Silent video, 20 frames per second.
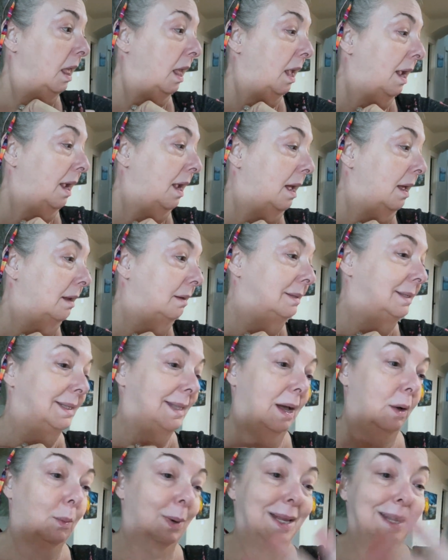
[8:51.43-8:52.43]
And
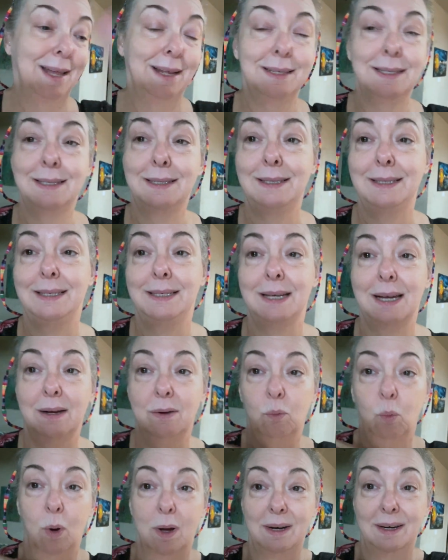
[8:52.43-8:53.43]
that way that's
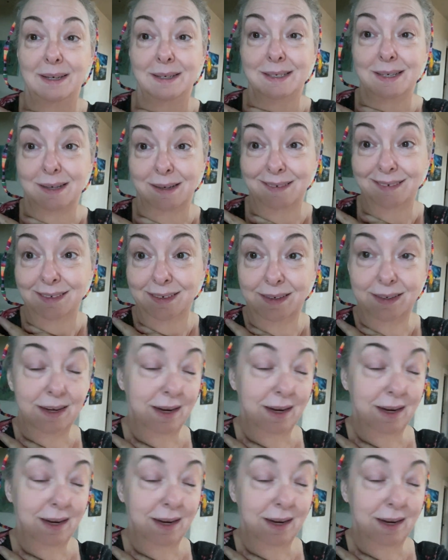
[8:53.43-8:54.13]
one and done.